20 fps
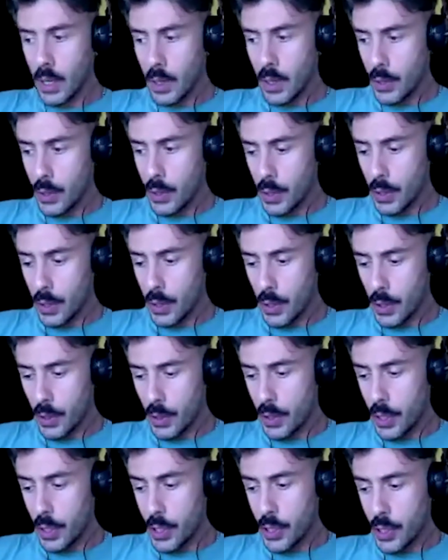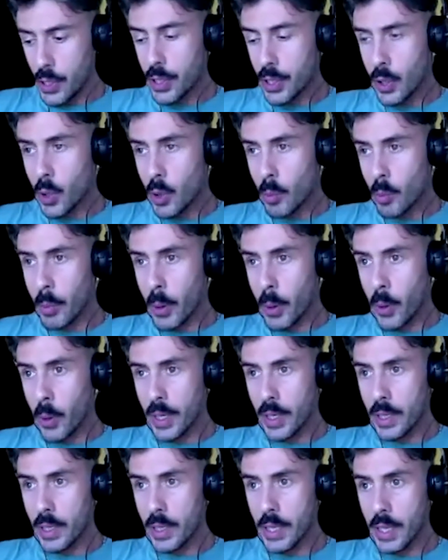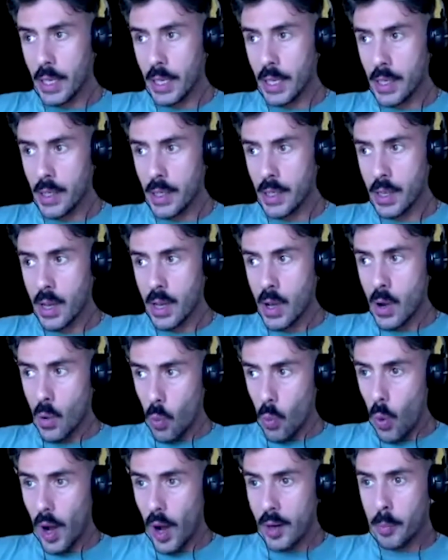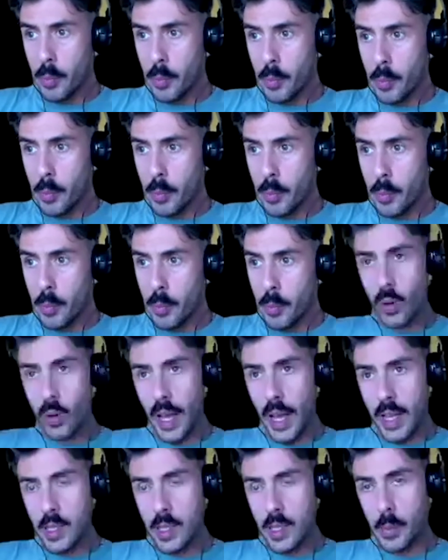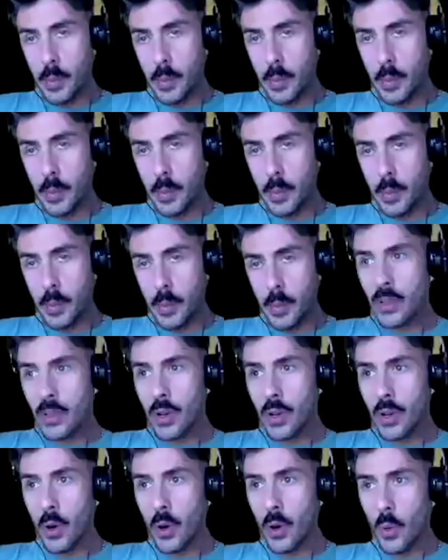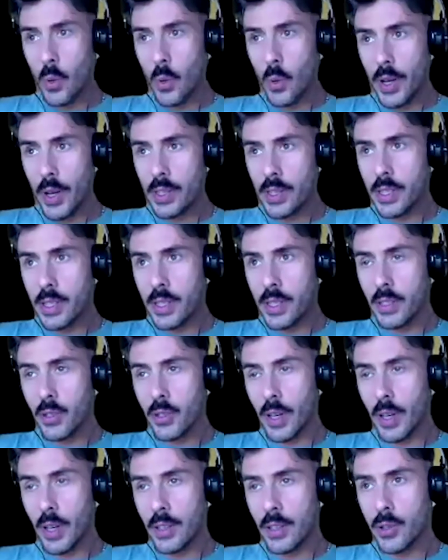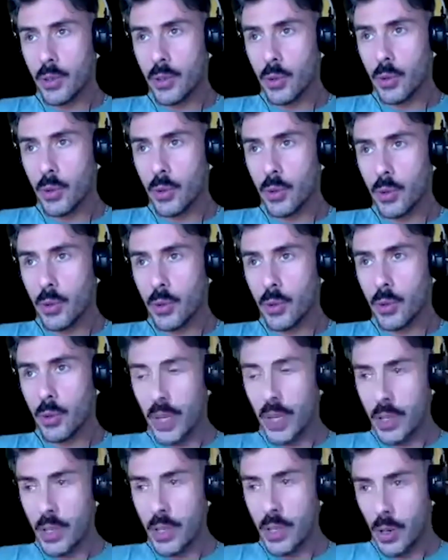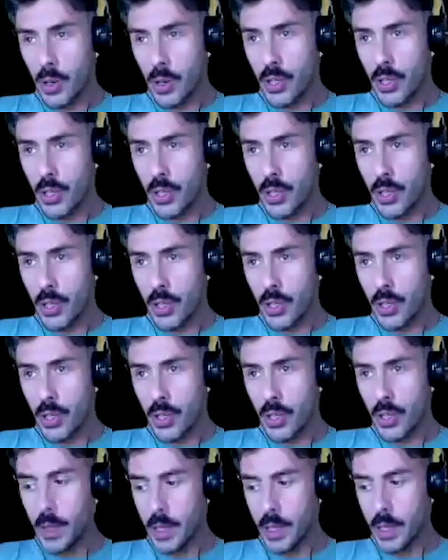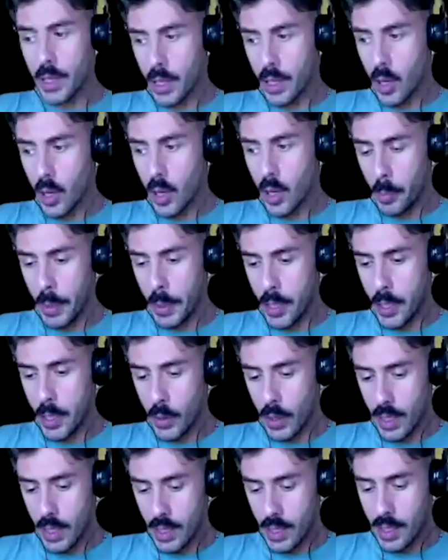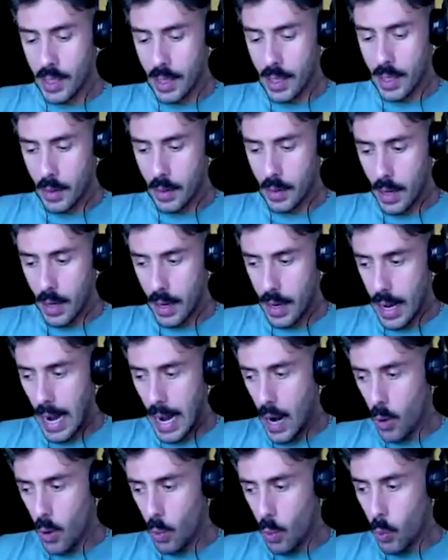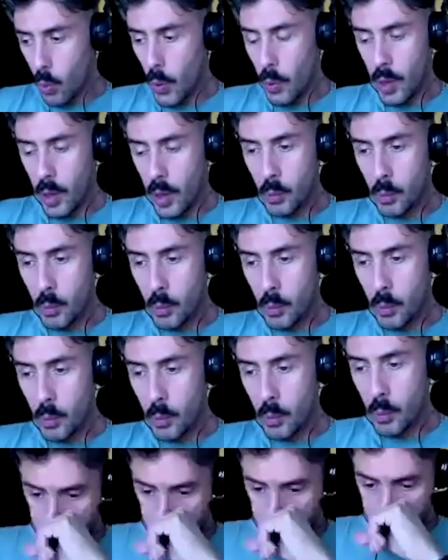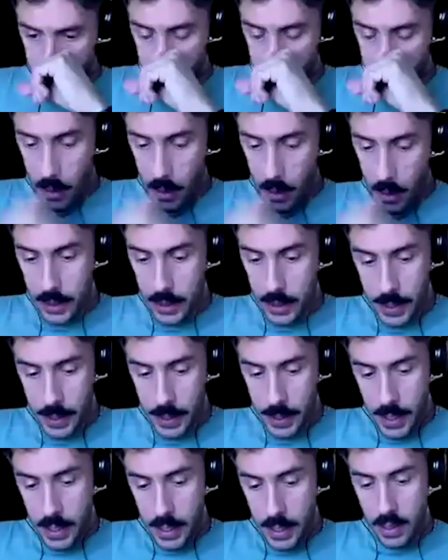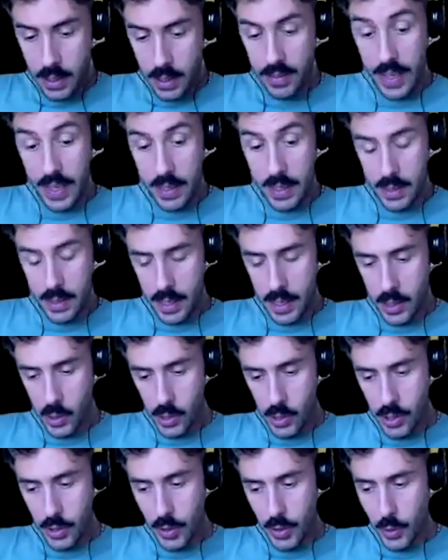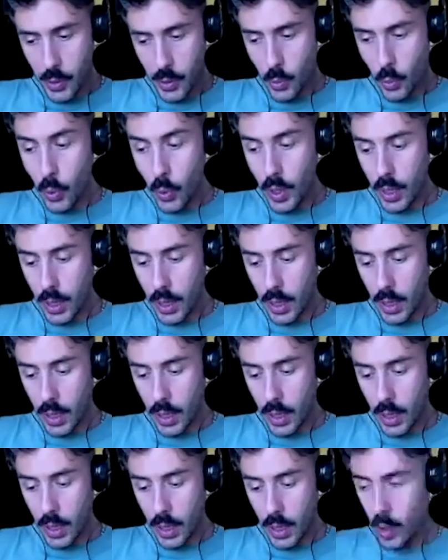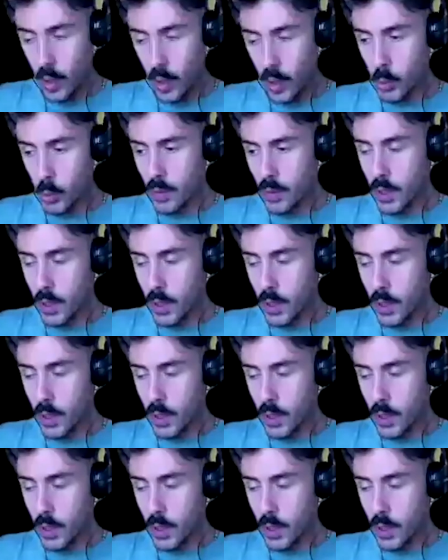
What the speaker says: The digital component is one part of the whole aspect. So we are still trying to research within the company to understand how we will move on, especially how the event industry will move on.